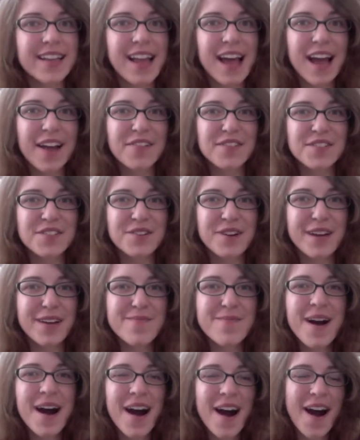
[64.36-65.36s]
a live
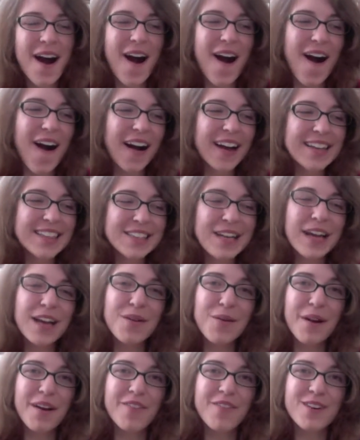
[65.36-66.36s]
stream on
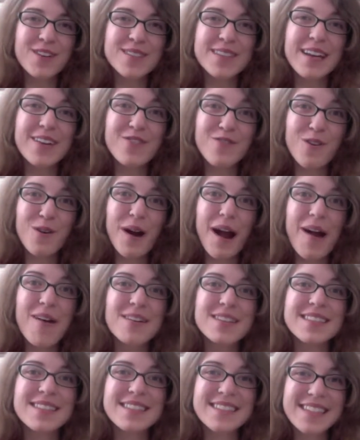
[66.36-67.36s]
January 1st and 4
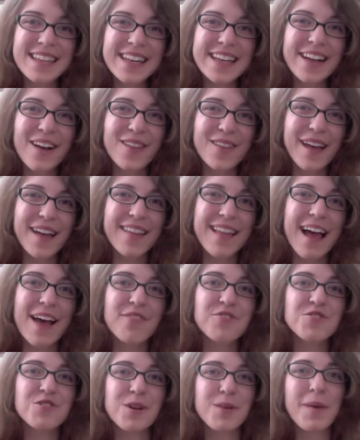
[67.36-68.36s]
hours sitting on that
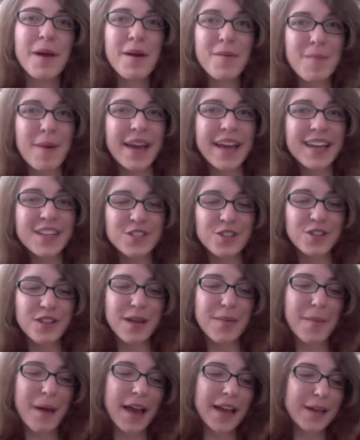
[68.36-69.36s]
live stream, making sure
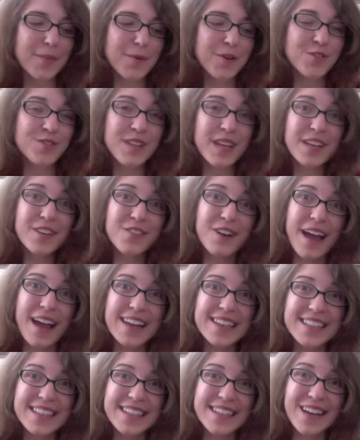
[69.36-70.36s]
that my computer's
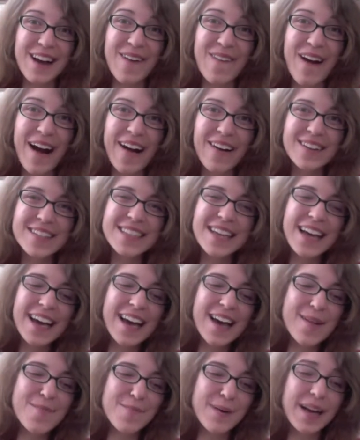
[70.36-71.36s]
internet didn't go out.
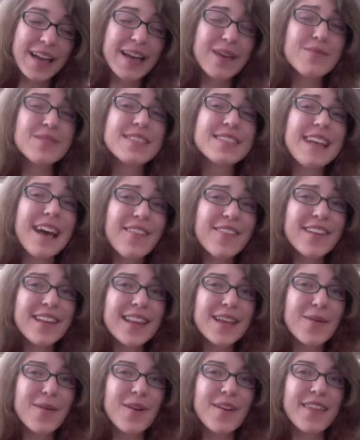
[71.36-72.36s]
But it was
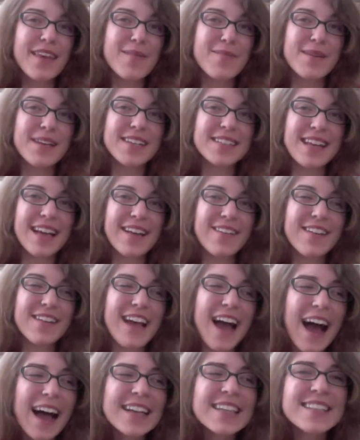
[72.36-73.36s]
definitely worth it because I
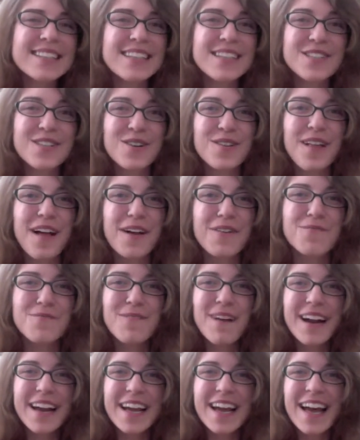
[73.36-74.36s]
got to see Sherlock
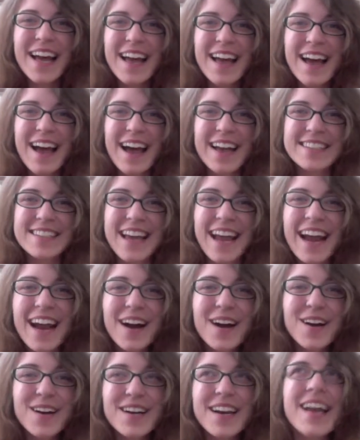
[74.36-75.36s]
right as it
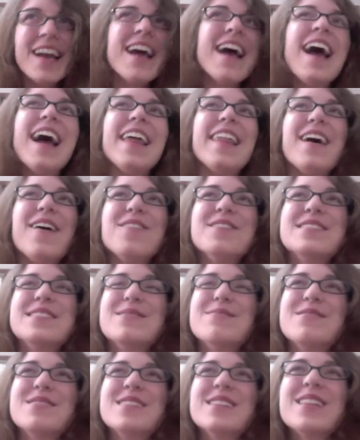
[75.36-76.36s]
aired, and that was
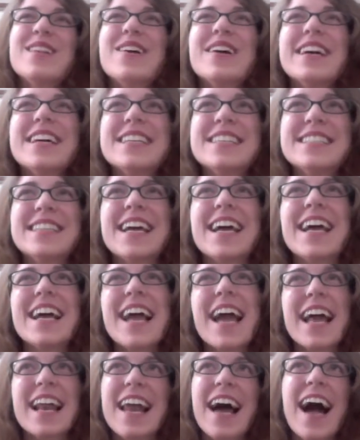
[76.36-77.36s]
the most glorious
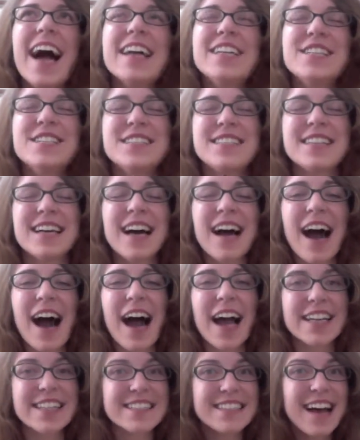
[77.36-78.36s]
thing, and
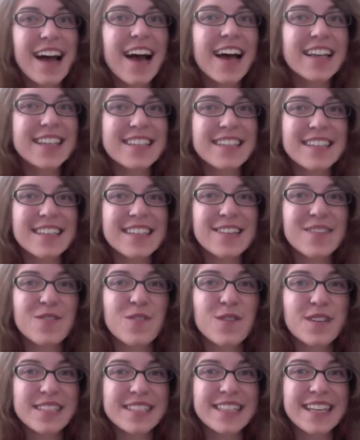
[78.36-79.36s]
I did not
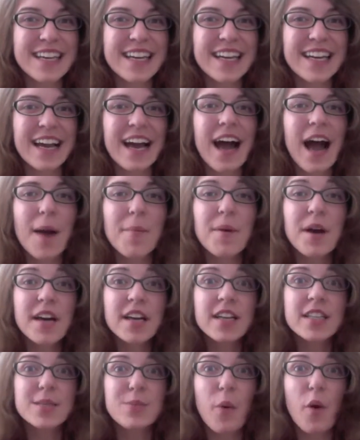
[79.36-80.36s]
foresee, I'm not
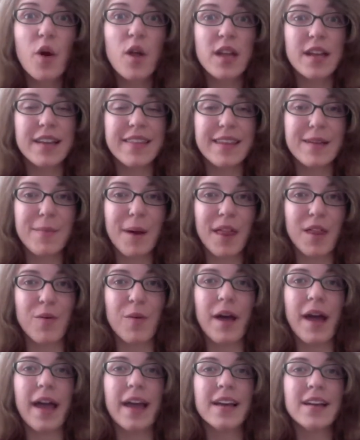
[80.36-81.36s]
going to spoil anything by the
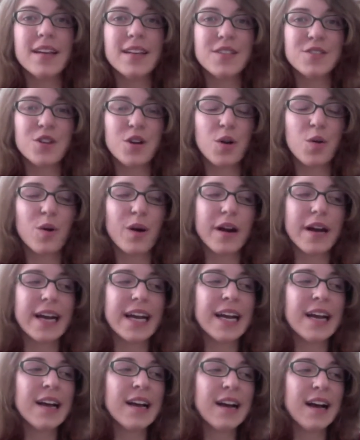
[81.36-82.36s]
way, so don't
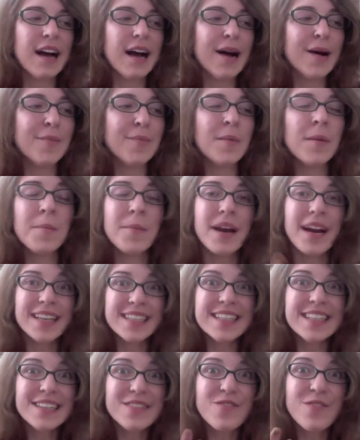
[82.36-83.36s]
worry, but I
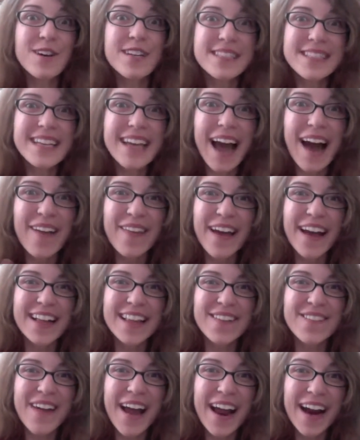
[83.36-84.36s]
didn't foresee how that
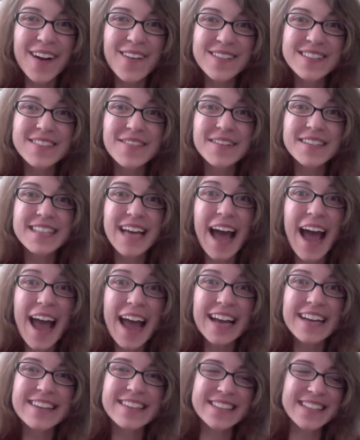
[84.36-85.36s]
cliffhanger was going to
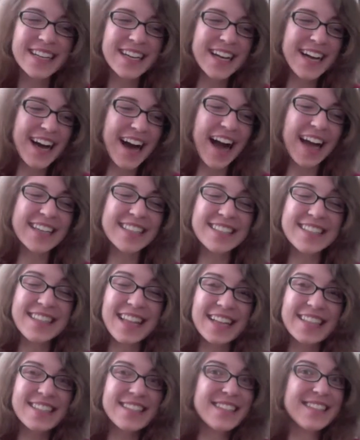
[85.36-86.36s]
end. I
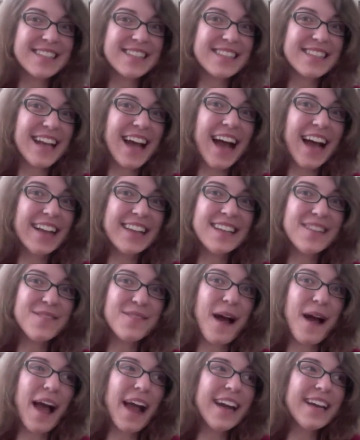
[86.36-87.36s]

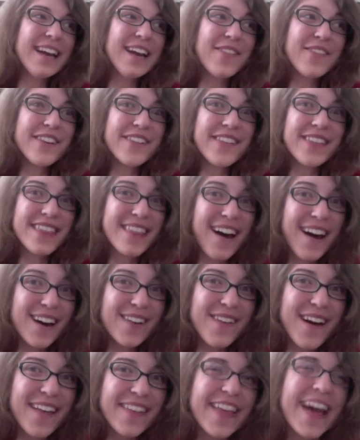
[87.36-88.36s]
had never even thought
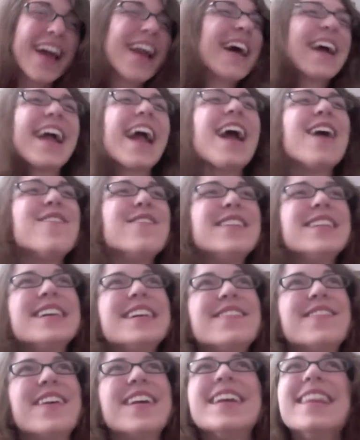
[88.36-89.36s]
about that, and I can't
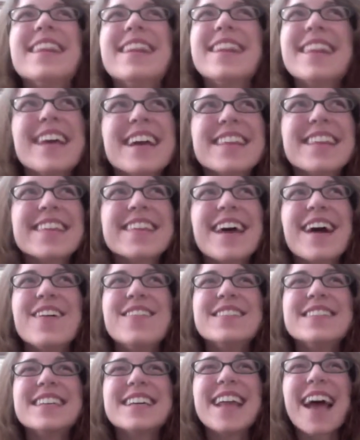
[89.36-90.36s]
believe I didn't think that
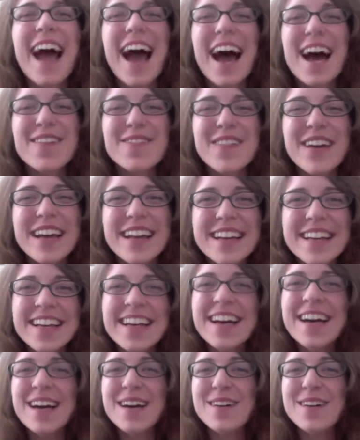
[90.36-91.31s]
that was going to happen,